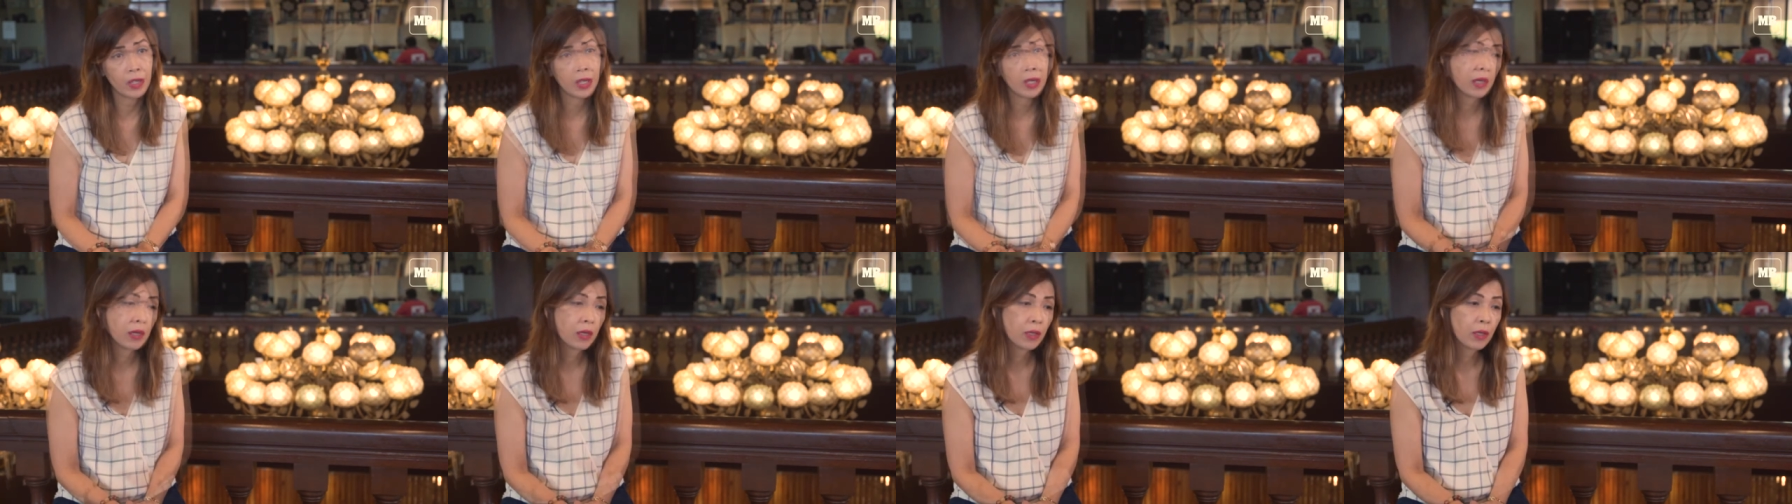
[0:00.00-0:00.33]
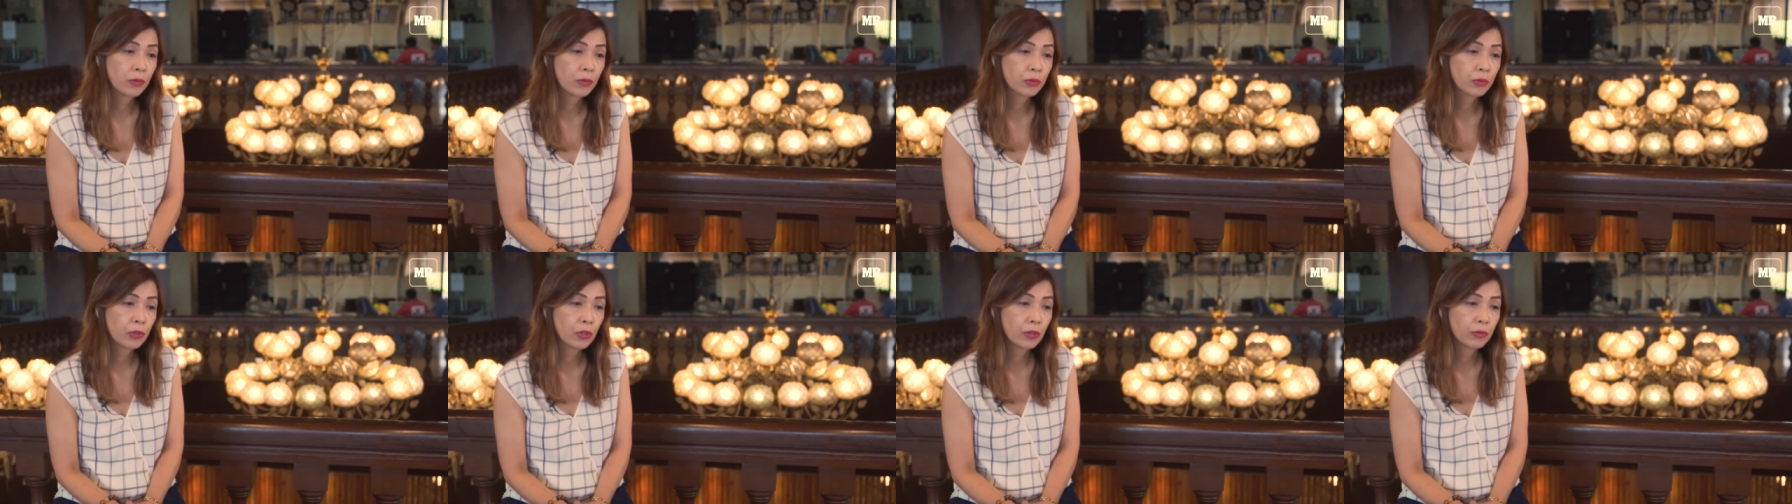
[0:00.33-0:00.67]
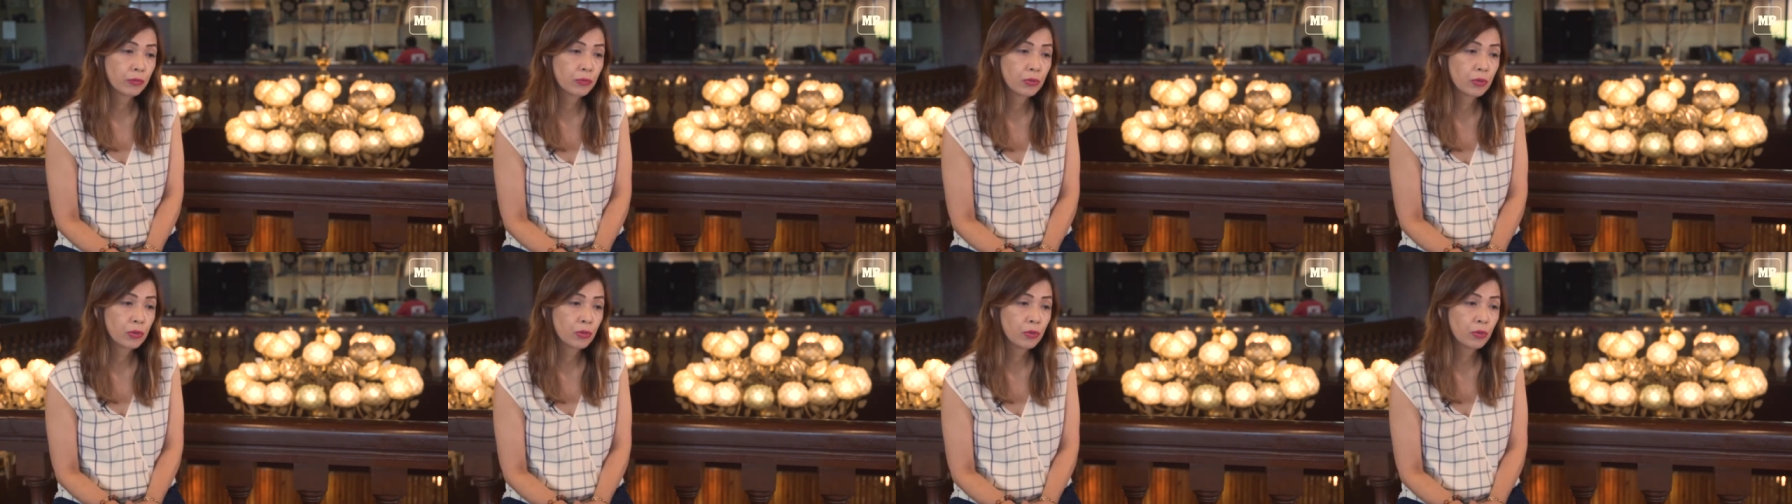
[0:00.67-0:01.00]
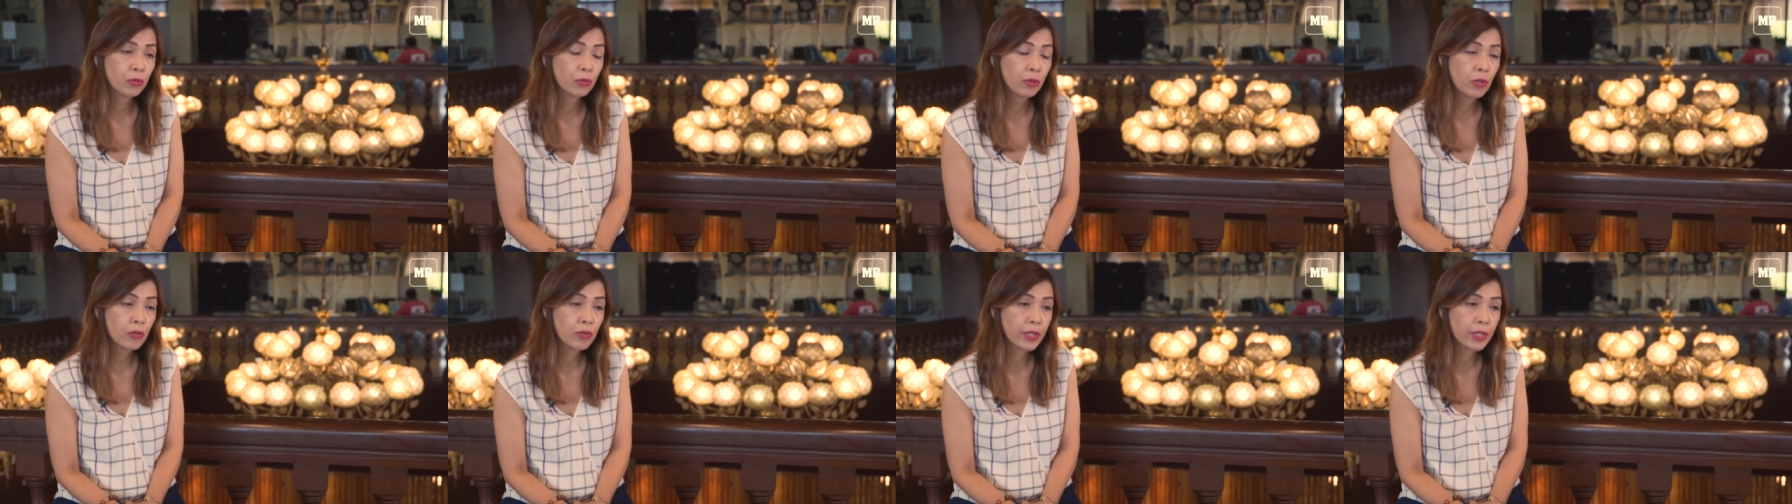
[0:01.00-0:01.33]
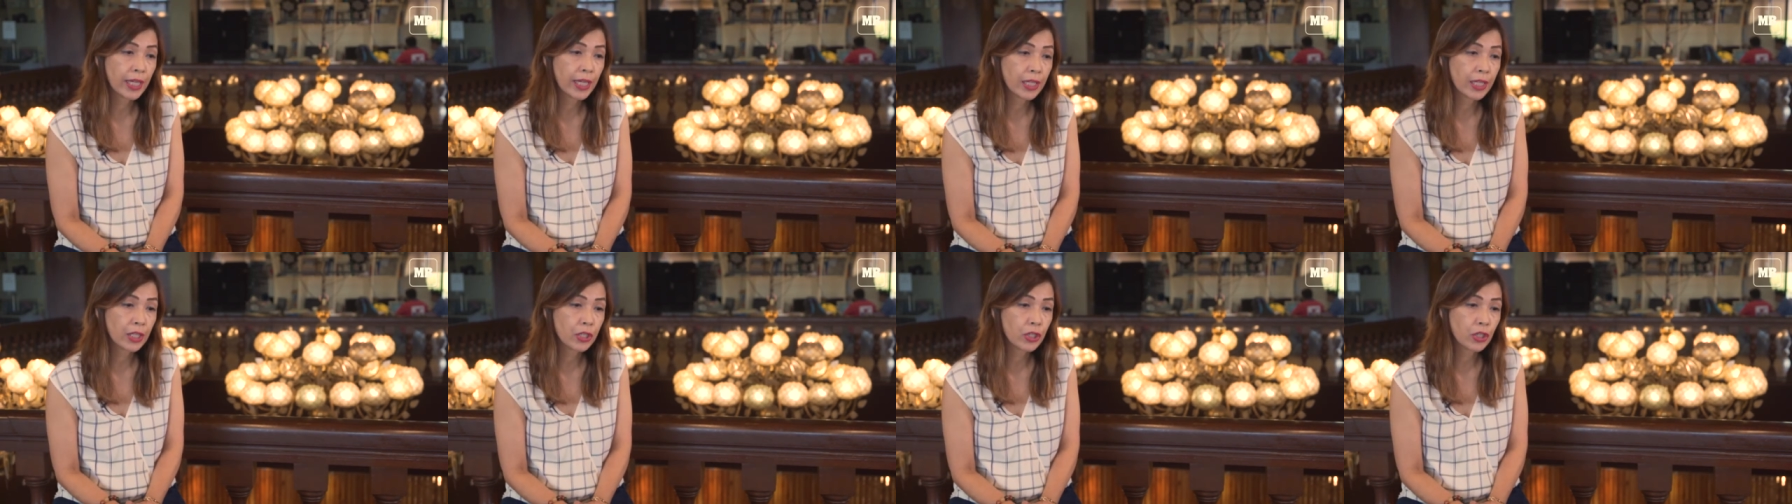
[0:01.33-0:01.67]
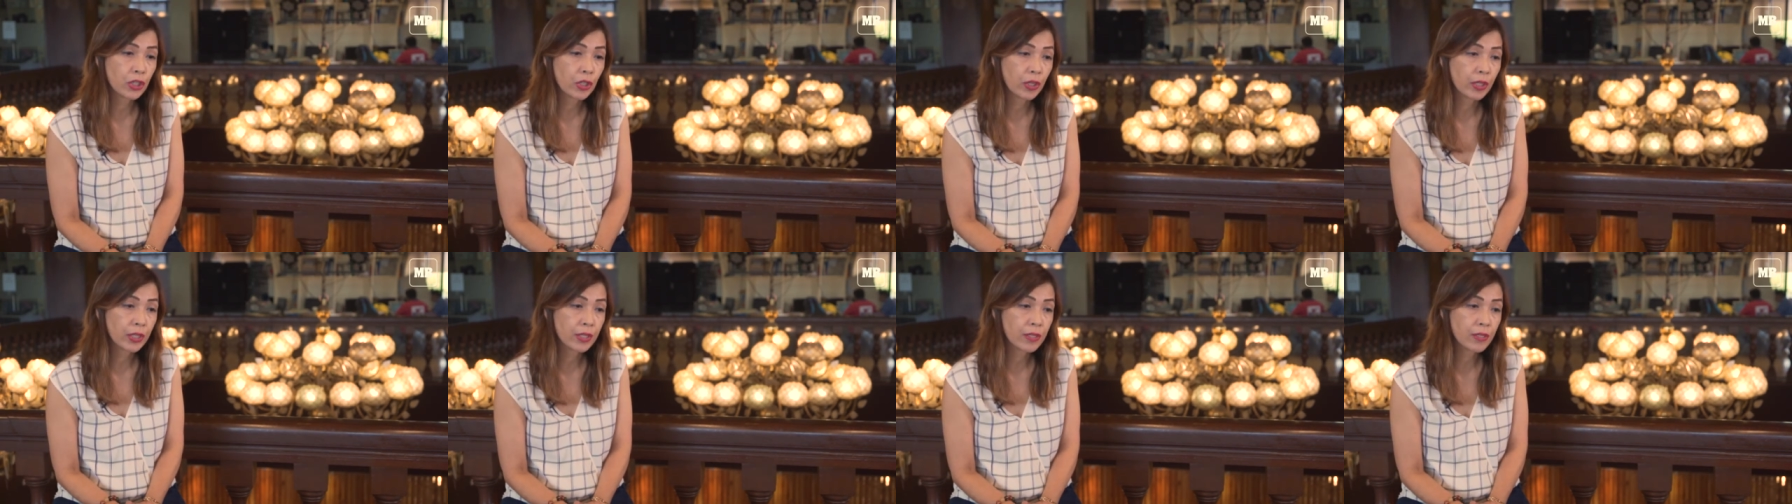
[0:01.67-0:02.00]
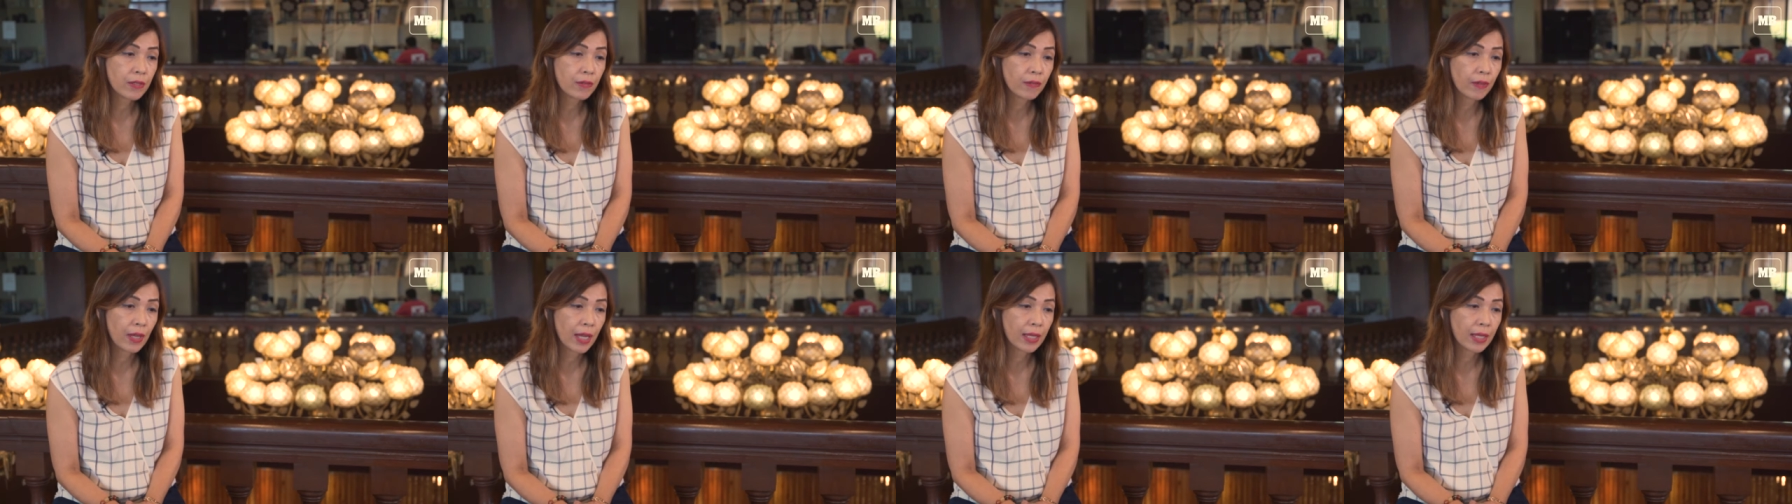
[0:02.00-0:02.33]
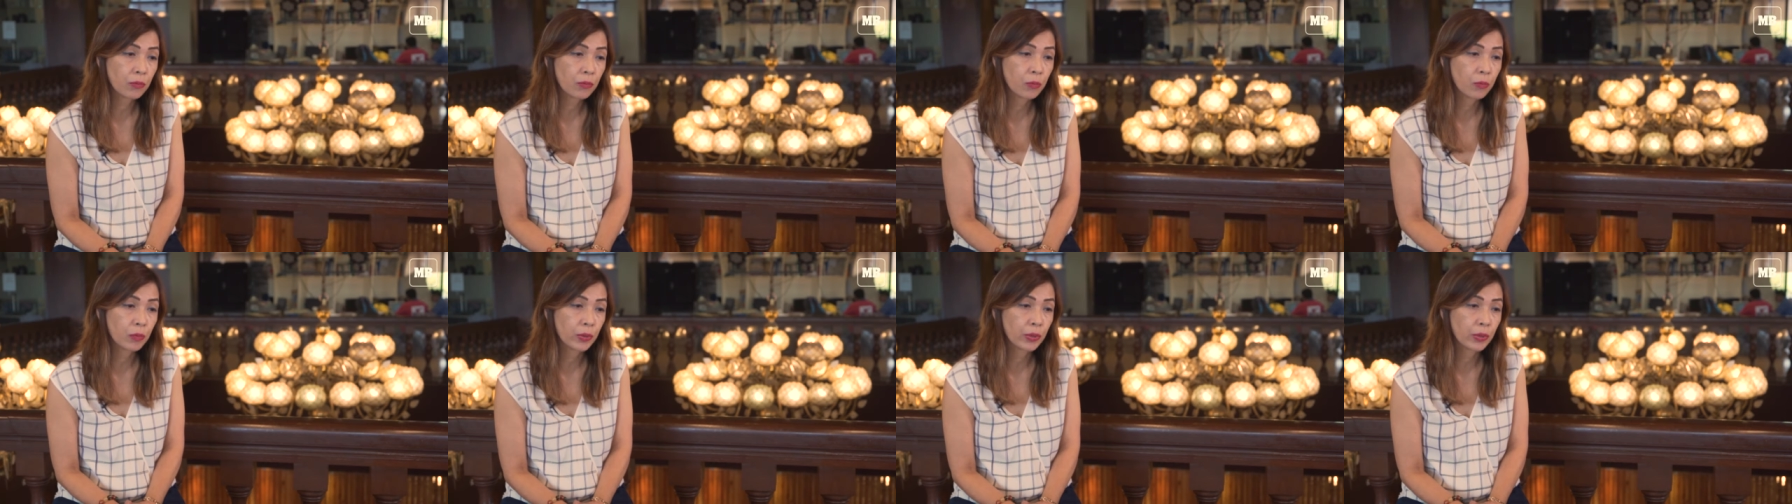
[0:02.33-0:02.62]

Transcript: Uh, two locations that